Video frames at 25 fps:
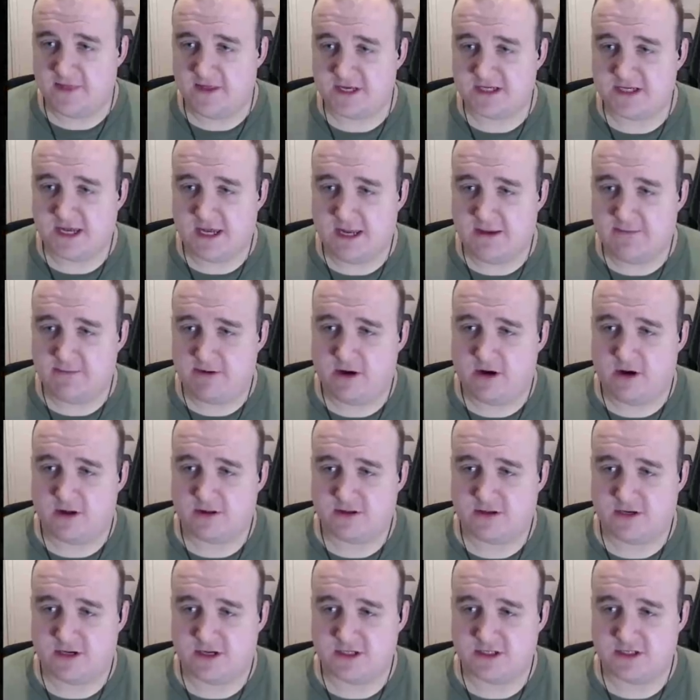this EBR
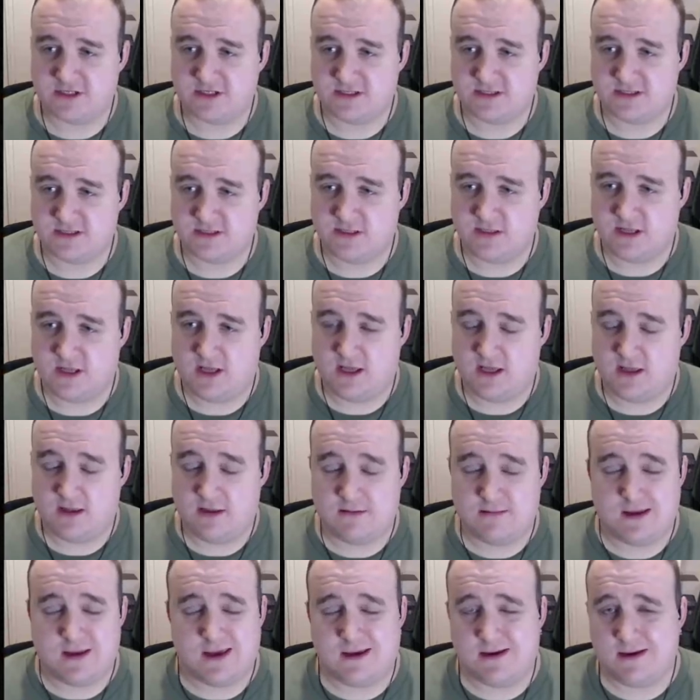does...
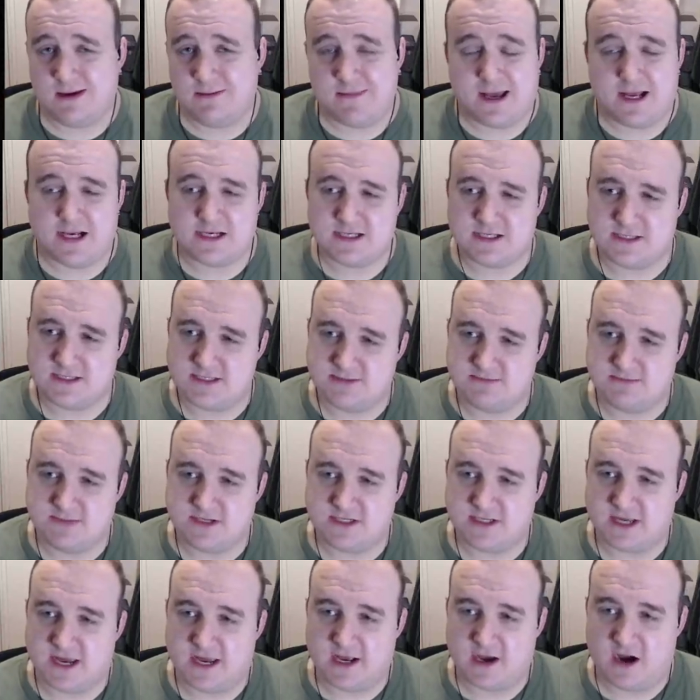He makes this
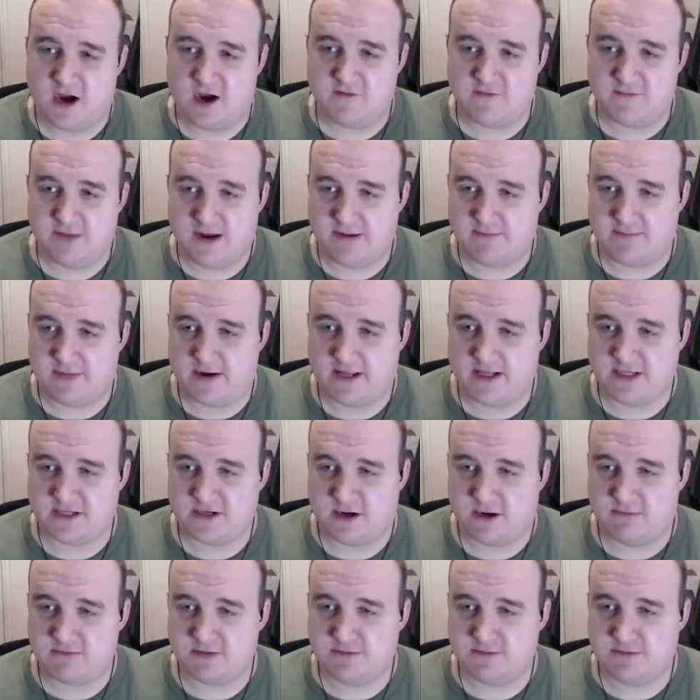mistake I've made many times,